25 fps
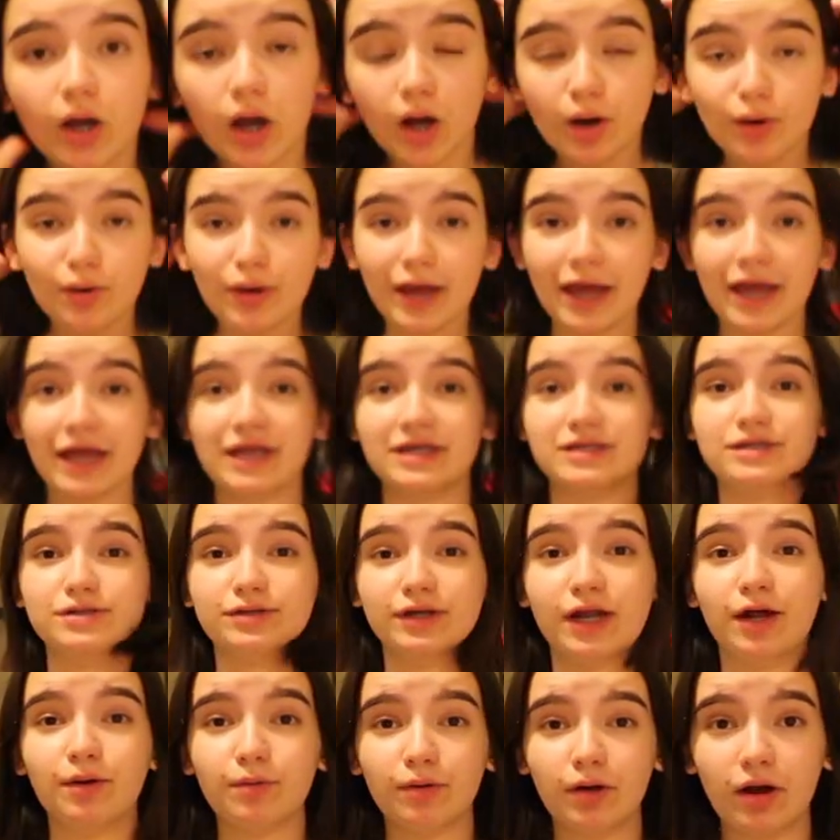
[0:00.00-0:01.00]
Okay. So
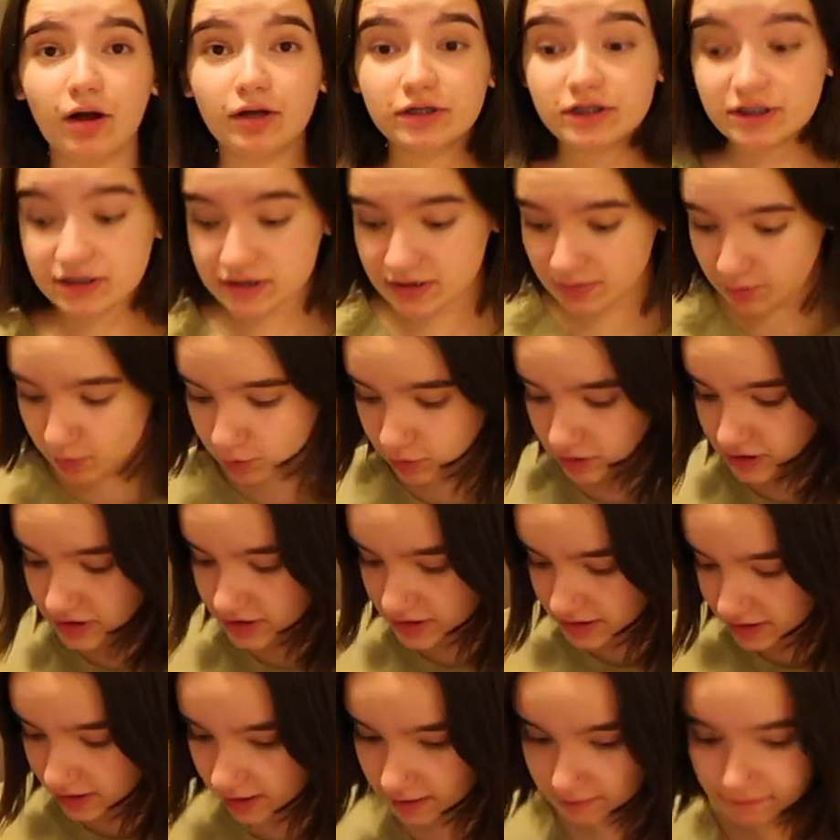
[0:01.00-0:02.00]
now we're on to some more
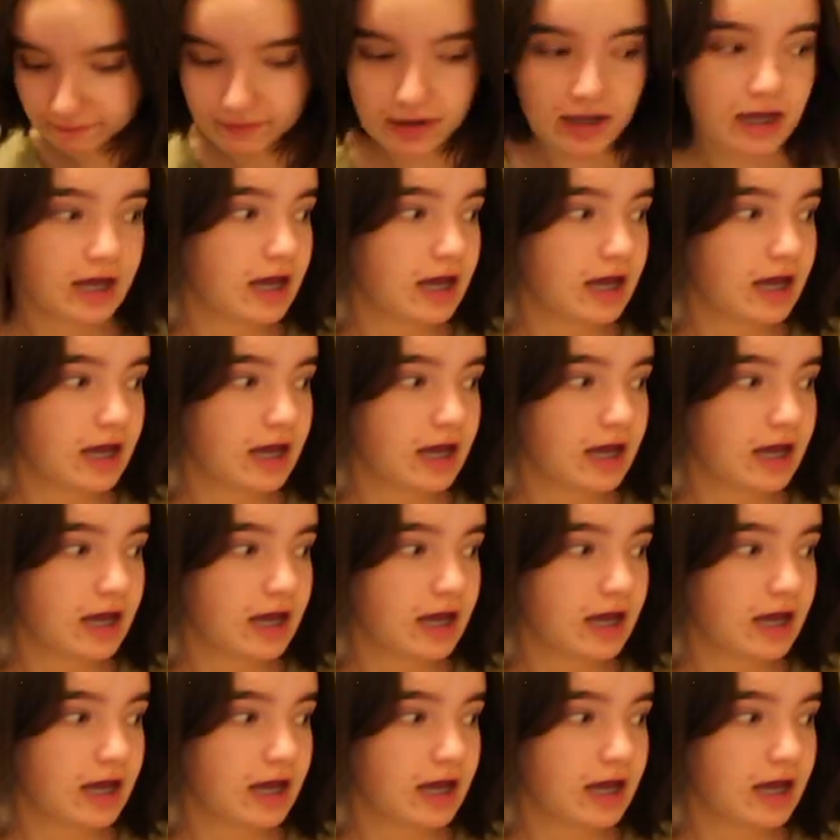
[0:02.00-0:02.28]
stuff.